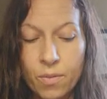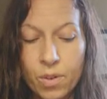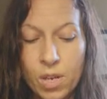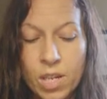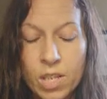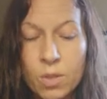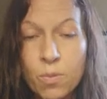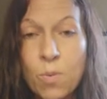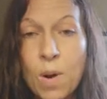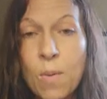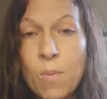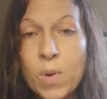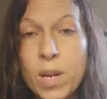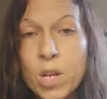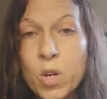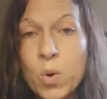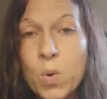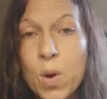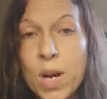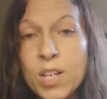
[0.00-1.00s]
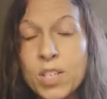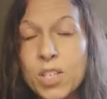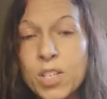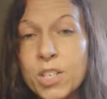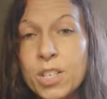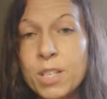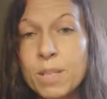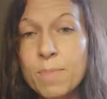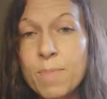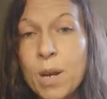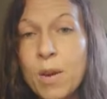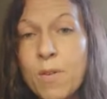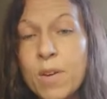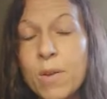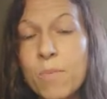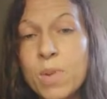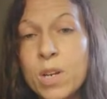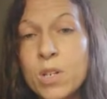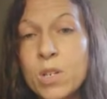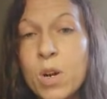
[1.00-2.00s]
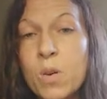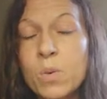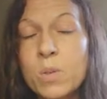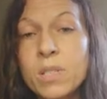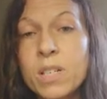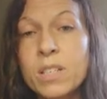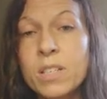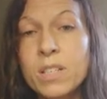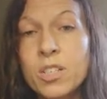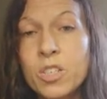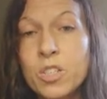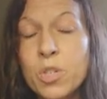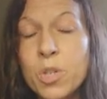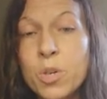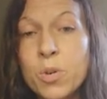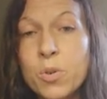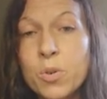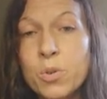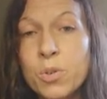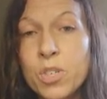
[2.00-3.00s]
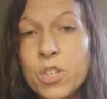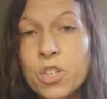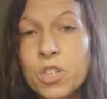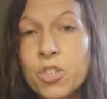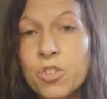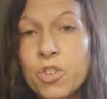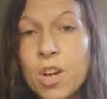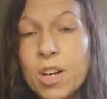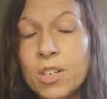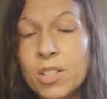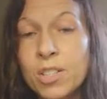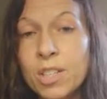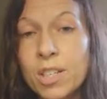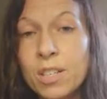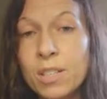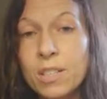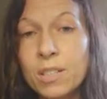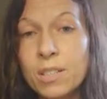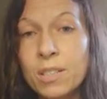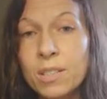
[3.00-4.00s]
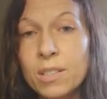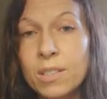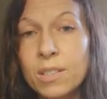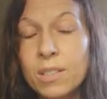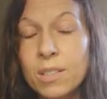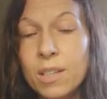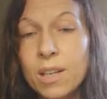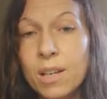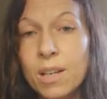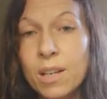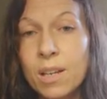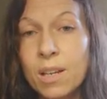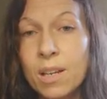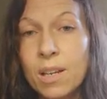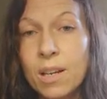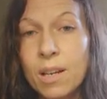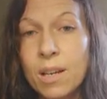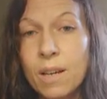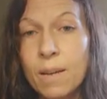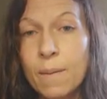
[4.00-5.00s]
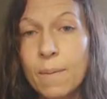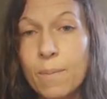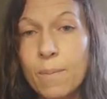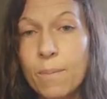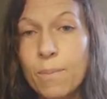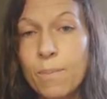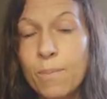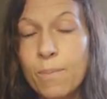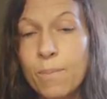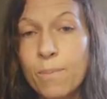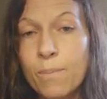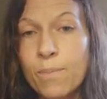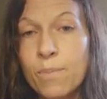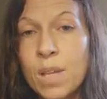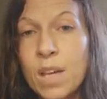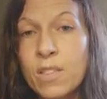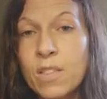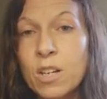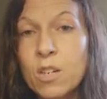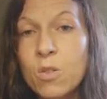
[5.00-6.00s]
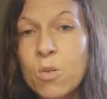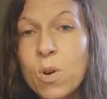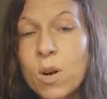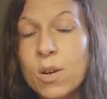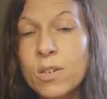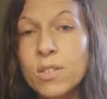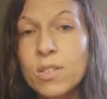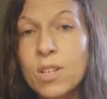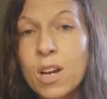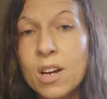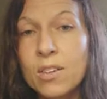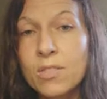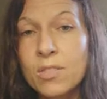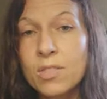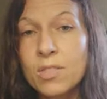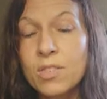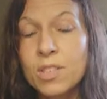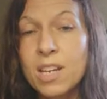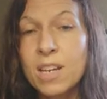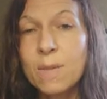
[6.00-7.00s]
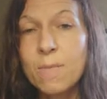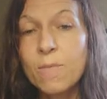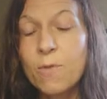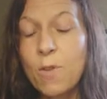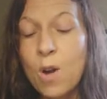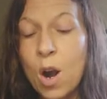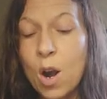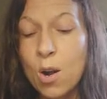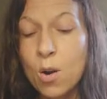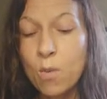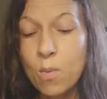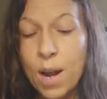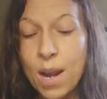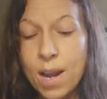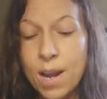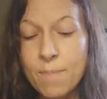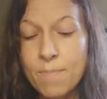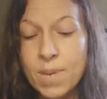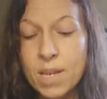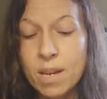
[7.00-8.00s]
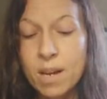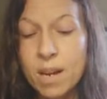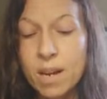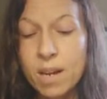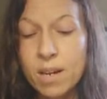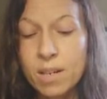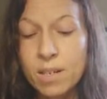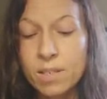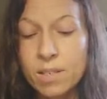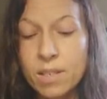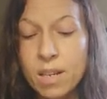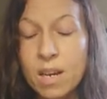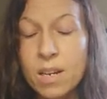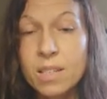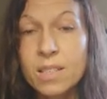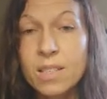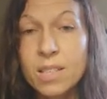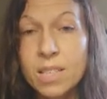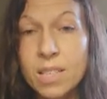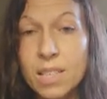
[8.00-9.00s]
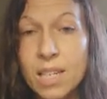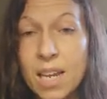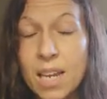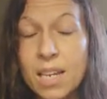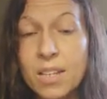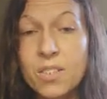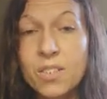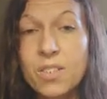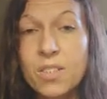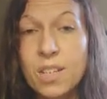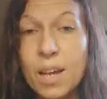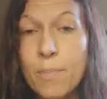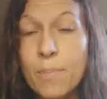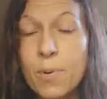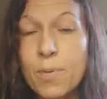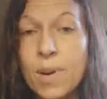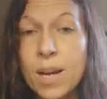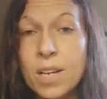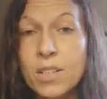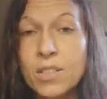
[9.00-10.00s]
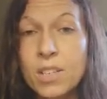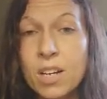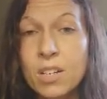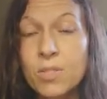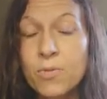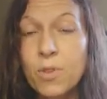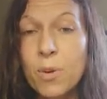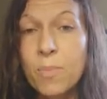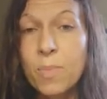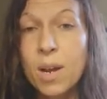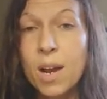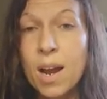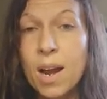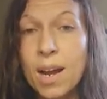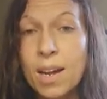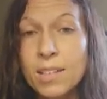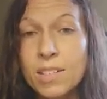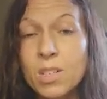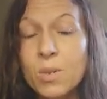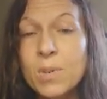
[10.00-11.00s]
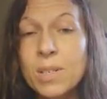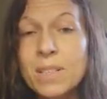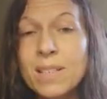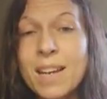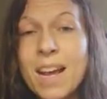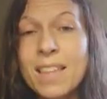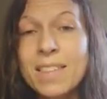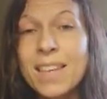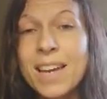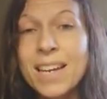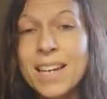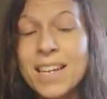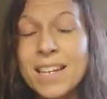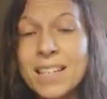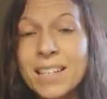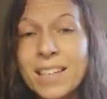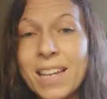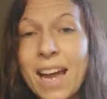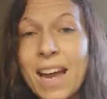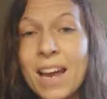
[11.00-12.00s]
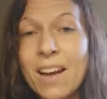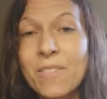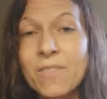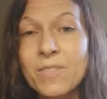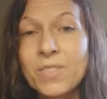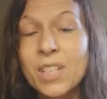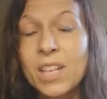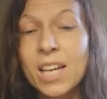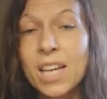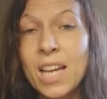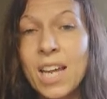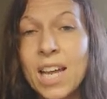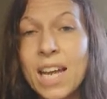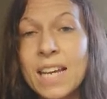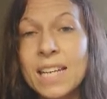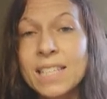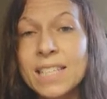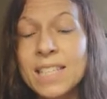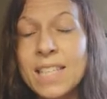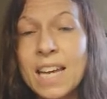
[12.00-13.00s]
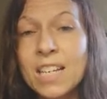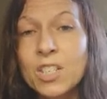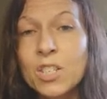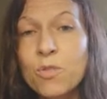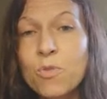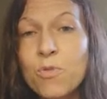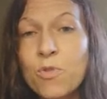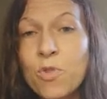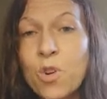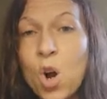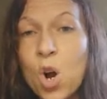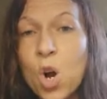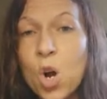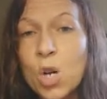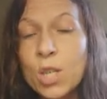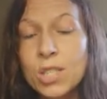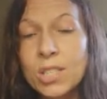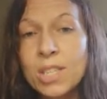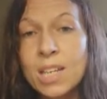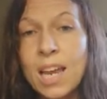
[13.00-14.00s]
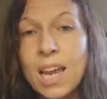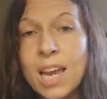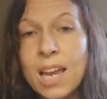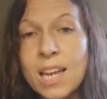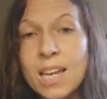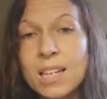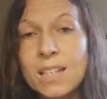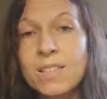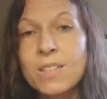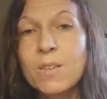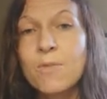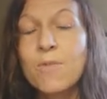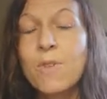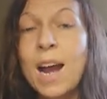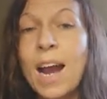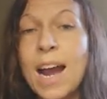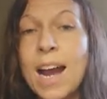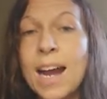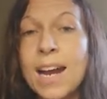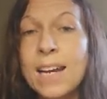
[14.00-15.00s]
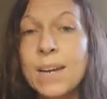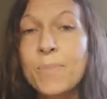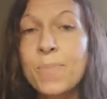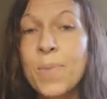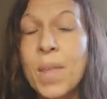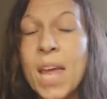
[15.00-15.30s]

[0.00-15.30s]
It's when we quench the spirit and we don't listen to those instructions that the Lord starts to seem far away because sin separates us from God. So it's not that he left, it's that you've caused a divide.